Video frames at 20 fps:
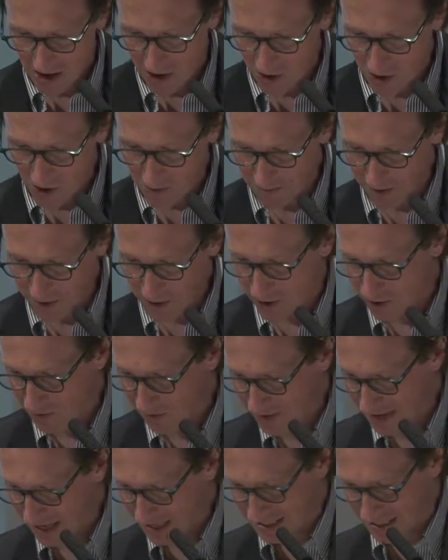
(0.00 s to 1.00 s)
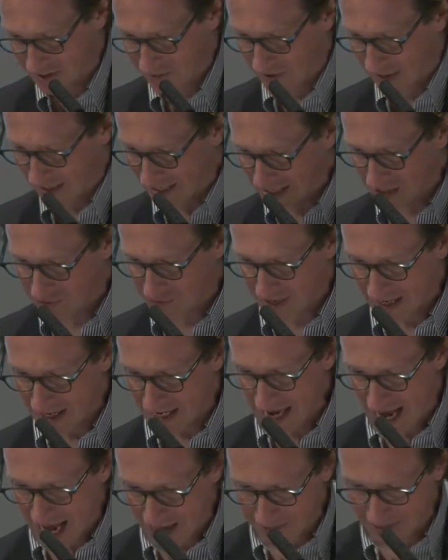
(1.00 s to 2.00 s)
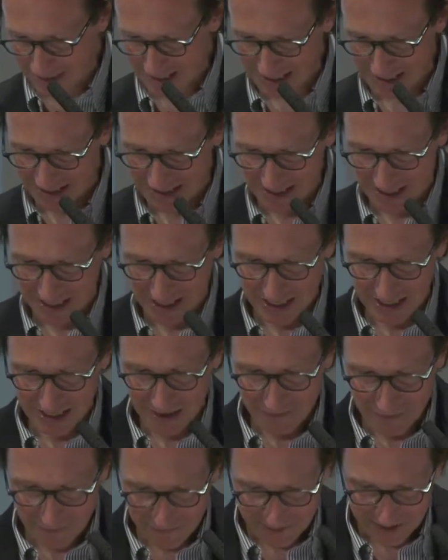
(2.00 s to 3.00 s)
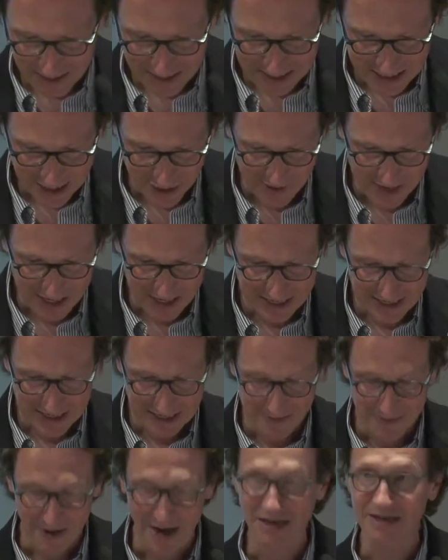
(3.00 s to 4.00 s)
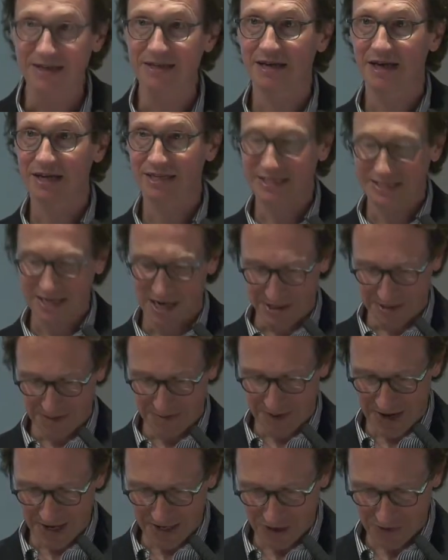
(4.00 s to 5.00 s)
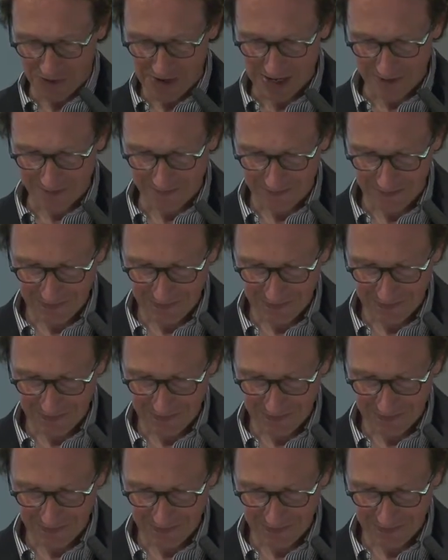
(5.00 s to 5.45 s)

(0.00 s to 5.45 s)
Urban contexts were literally absent. With this training in mind, I started my career.